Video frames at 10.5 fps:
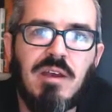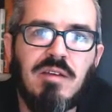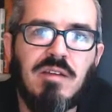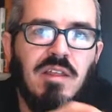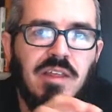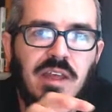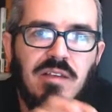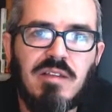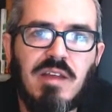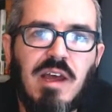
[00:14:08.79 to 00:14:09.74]
to the
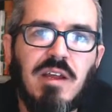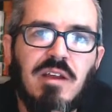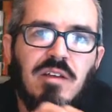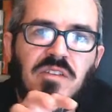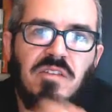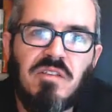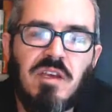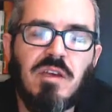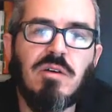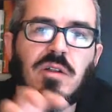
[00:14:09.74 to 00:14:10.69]
things that
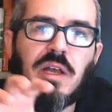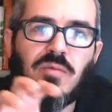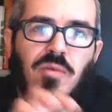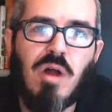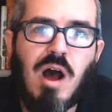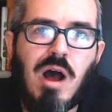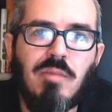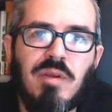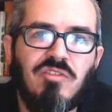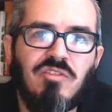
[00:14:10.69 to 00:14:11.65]
steal and
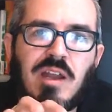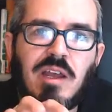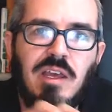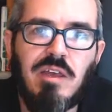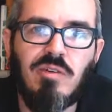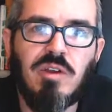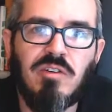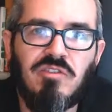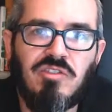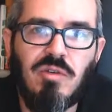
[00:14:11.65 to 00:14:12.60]
rob and try to kill your
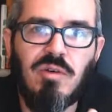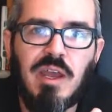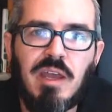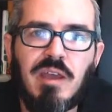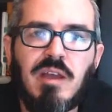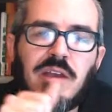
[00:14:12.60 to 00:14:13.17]
joy,